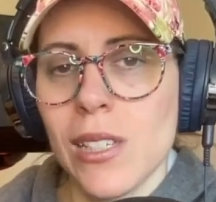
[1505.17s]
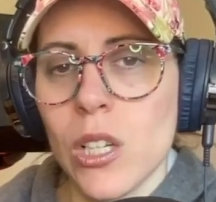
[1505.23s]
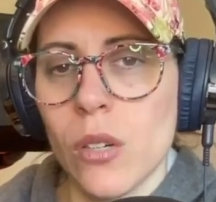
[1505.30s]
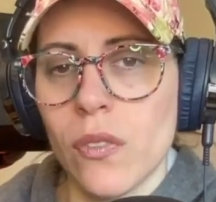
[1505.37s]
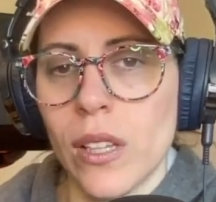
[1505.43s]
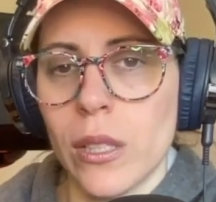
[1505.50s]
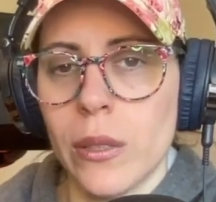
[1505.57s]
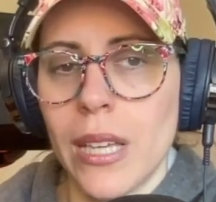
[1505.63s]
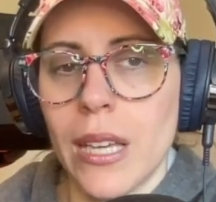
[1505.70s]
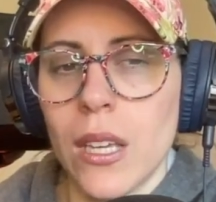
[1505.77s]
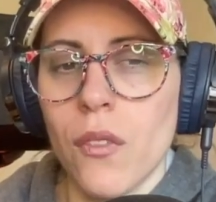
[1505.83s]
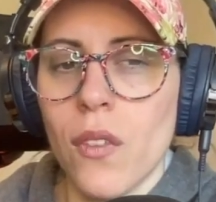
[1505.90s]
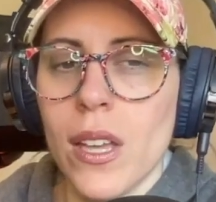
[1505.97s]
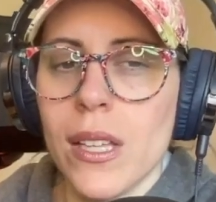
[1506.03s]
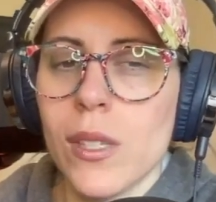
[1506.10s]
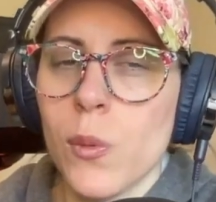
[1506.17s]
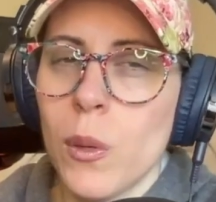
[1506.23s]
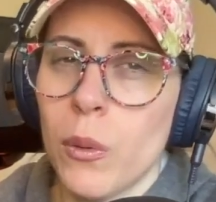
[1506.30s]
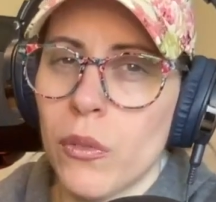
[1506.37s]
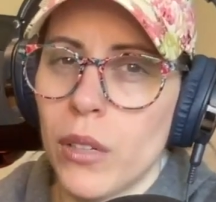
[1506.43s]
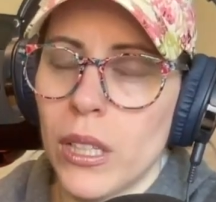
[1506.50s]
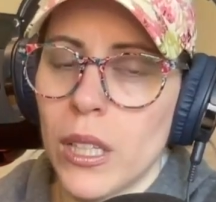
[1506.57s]
to your fellow Yankee fans. We
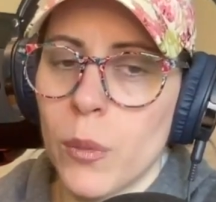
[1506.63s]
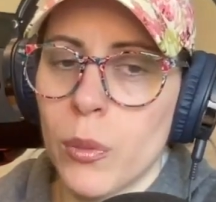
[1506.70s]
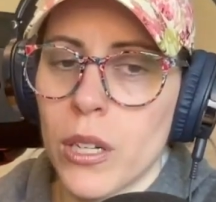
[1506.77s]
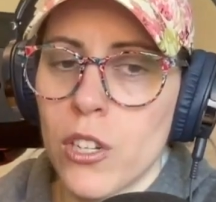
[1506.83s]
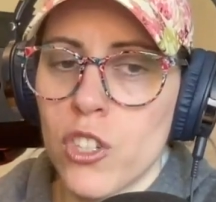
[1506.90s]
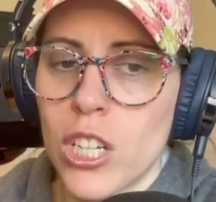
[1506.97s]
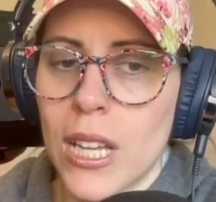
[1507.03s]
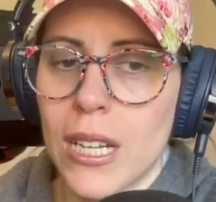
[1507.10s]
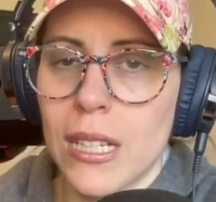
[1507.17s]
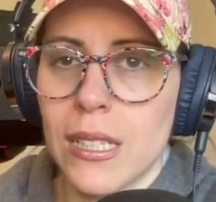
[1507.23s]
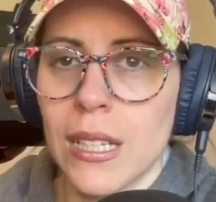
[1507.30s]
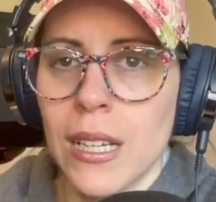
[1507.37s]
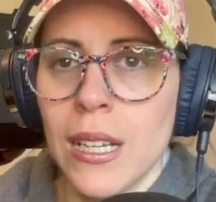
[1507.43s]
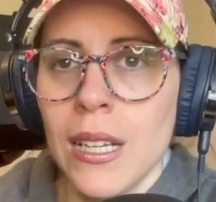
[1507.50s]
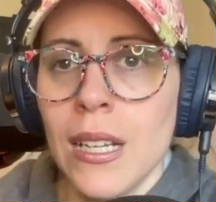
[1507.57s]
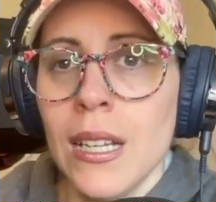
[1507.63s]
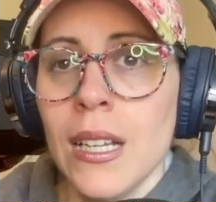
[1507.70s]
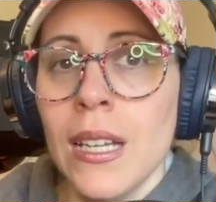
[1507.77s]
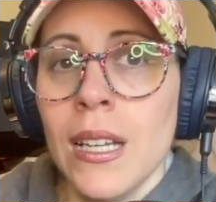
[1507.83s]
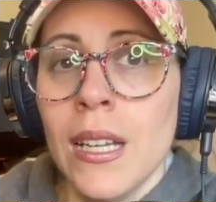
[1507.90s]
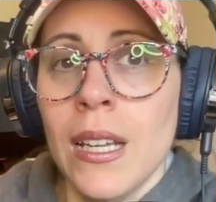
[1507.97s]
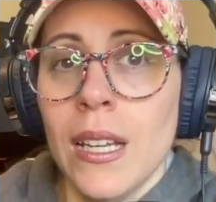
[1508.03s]
would really appreciate it.
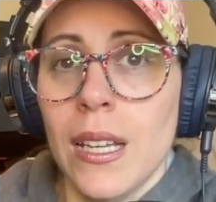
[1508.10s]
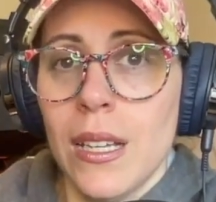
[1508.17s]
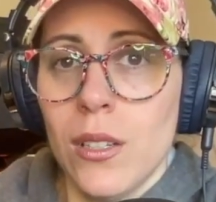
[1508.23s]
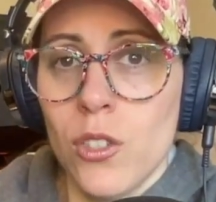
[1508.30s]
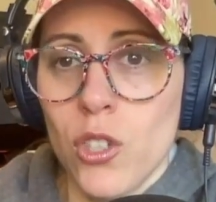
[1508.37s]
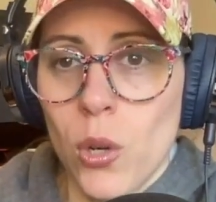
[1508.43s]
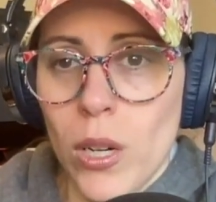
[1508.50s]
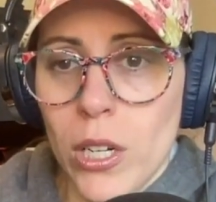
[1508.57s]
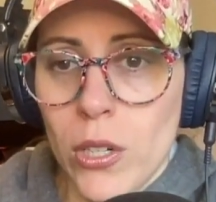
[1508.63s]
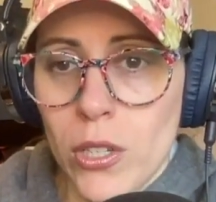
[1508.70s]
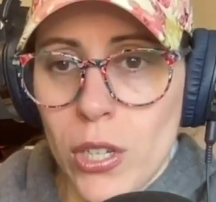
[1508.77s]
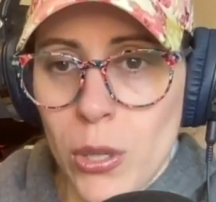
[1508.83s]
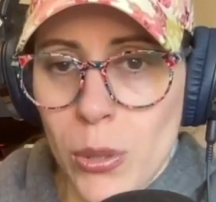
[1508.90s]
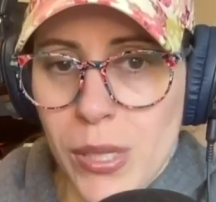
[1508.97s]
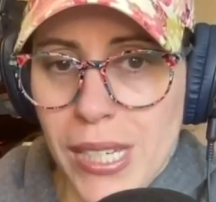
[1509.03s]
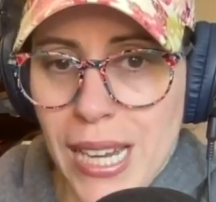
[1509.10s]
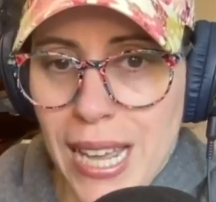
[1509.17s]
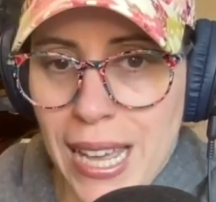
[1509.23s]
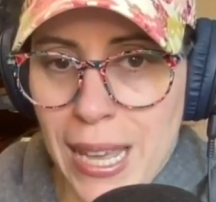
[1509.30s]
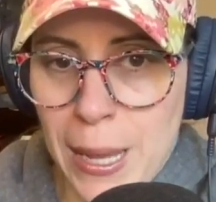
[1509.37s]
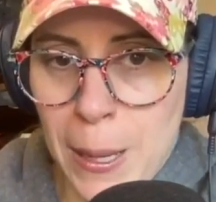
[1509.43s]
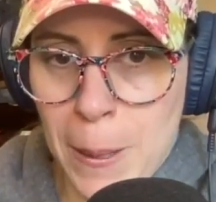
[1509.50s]
Enjoy your
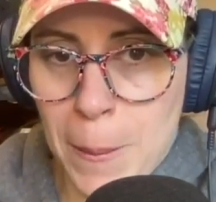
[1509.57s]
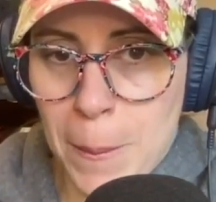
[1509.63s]
Tuesday.